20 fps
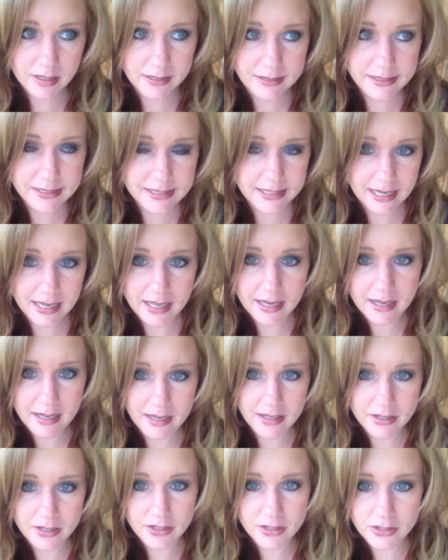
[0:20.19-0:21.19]

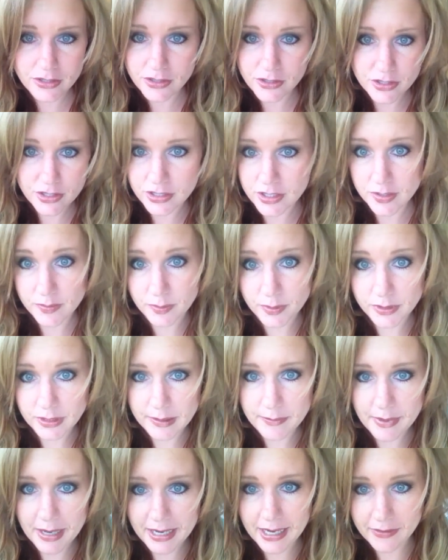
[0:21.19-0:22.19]
Instead, you should just
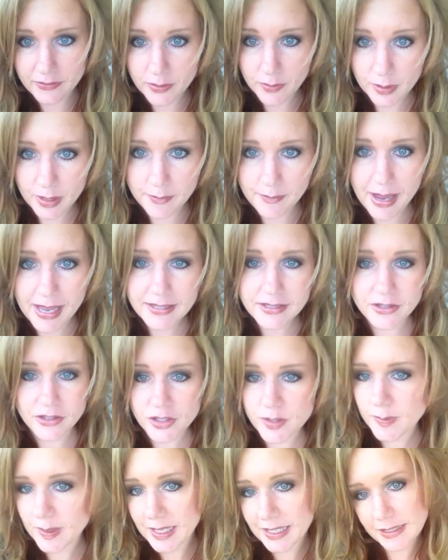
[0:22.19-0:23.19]
really make everyone
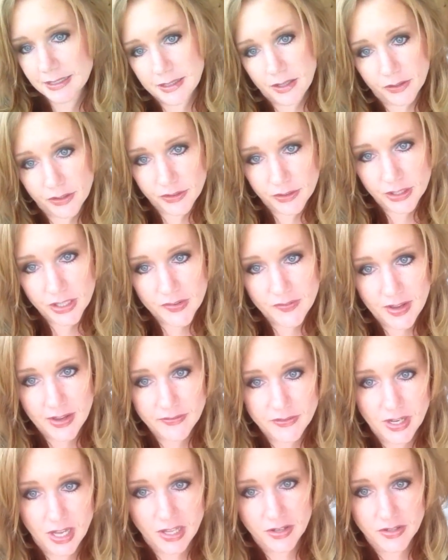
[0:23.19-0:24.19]
ambassadors because it's only
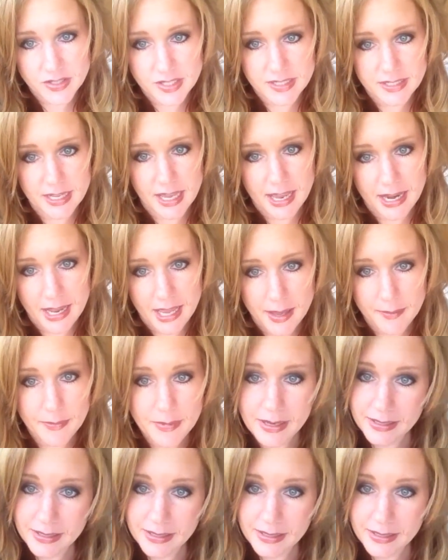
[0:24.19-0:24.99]
$35 to sign up,